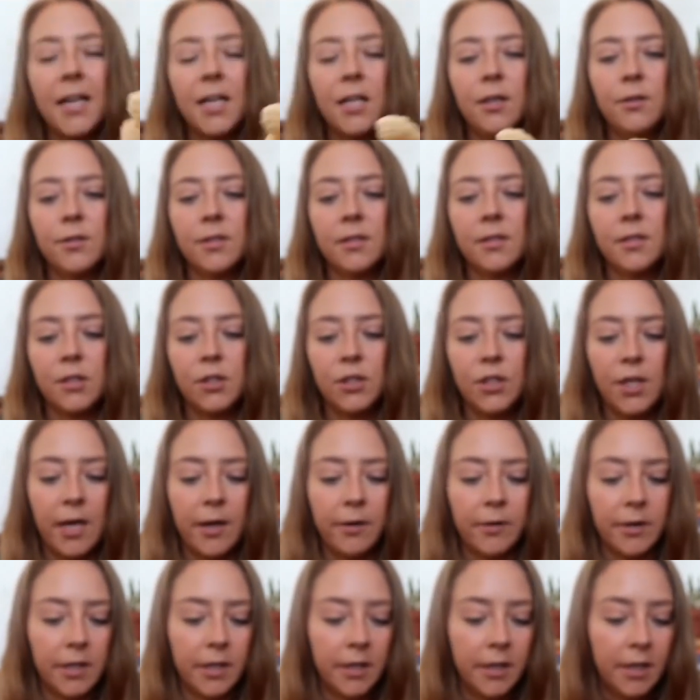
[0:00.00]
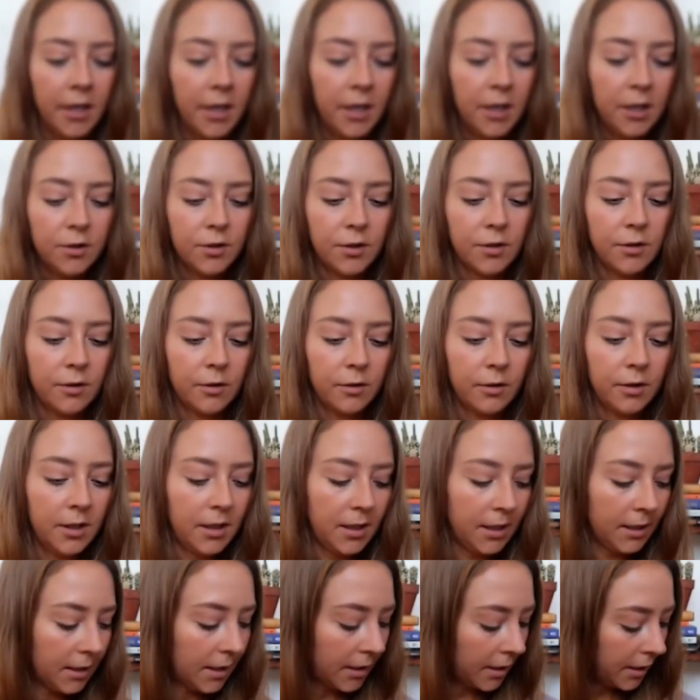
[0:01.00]
I use in the shower. So the only
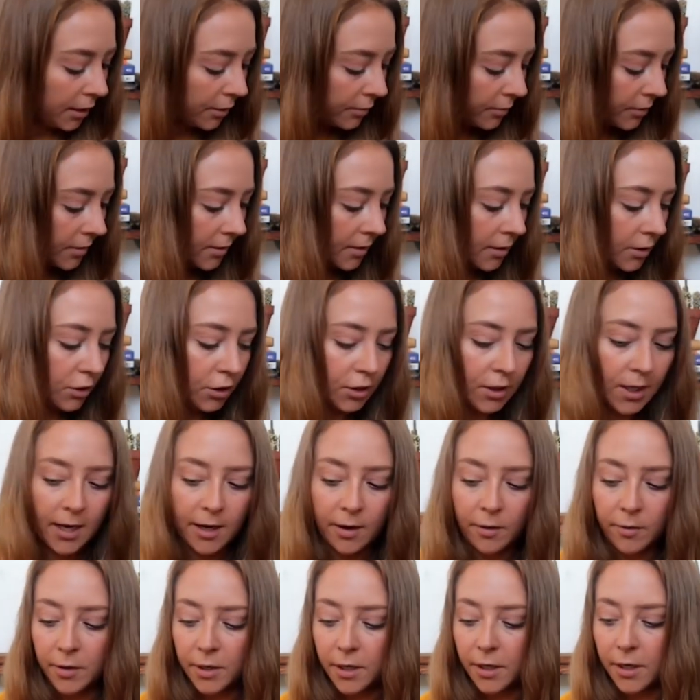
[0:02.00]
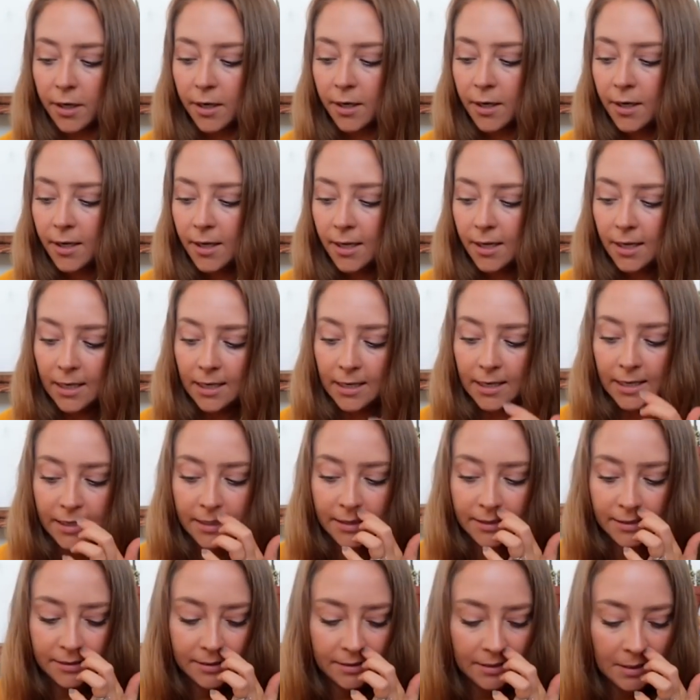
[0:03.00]
thing that I use in the shower
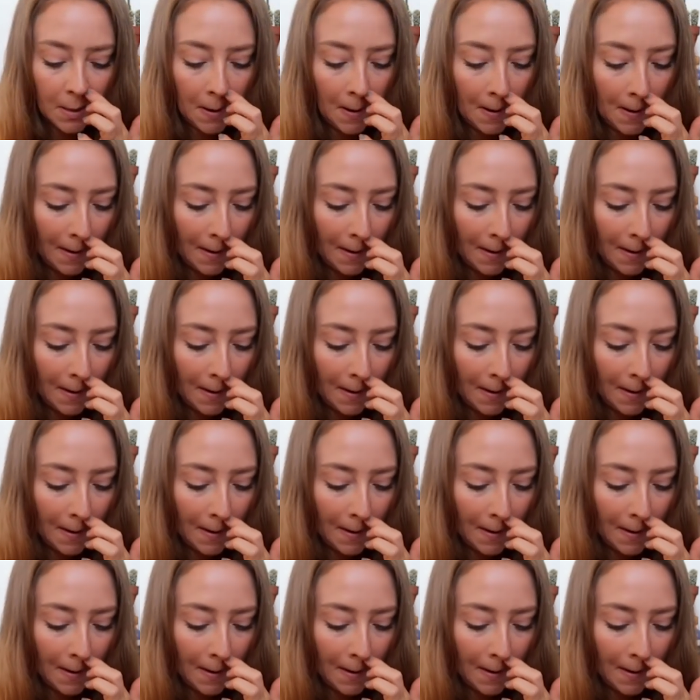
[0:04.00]
is